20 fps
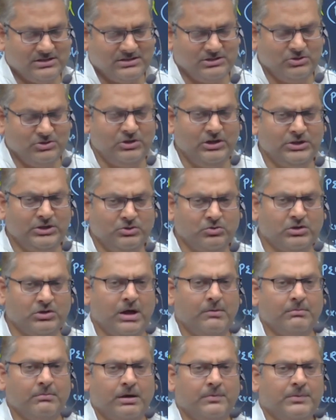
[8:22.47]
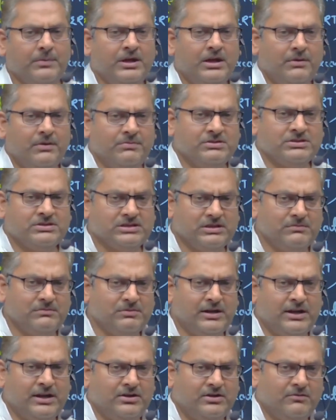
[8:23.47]
you need to come up with some
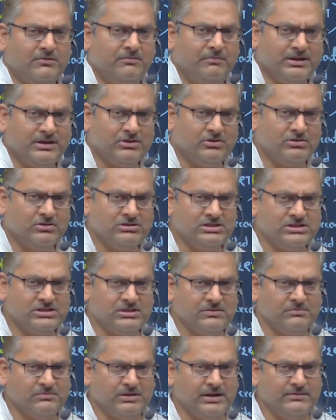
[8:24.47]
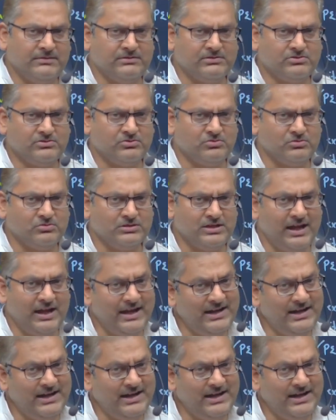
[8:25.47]
kind of methodology, some kind of tools and